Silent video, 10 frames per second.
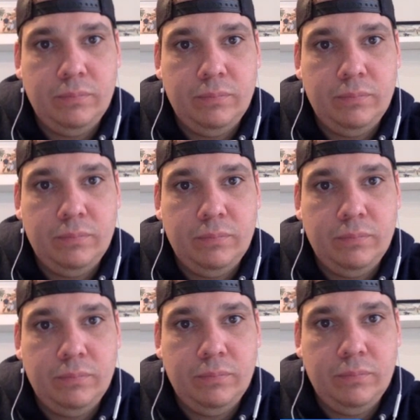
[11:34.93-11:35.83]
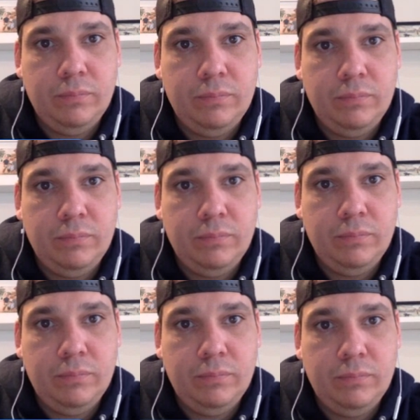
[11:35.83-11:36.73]

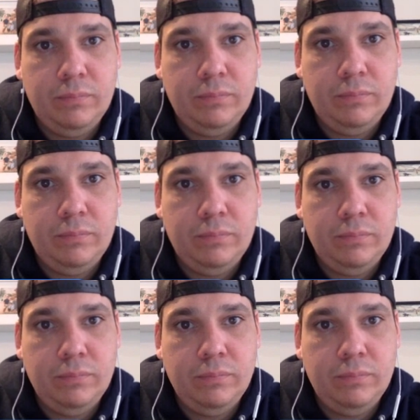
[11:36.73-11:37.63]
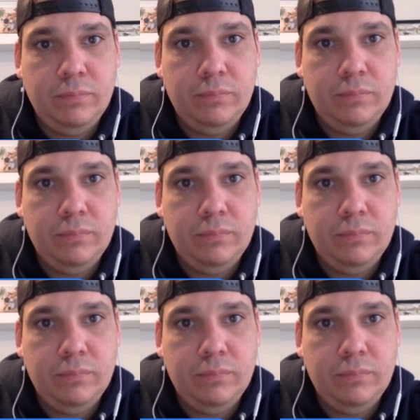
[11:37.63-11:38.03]
No words are spoken by the person on screen.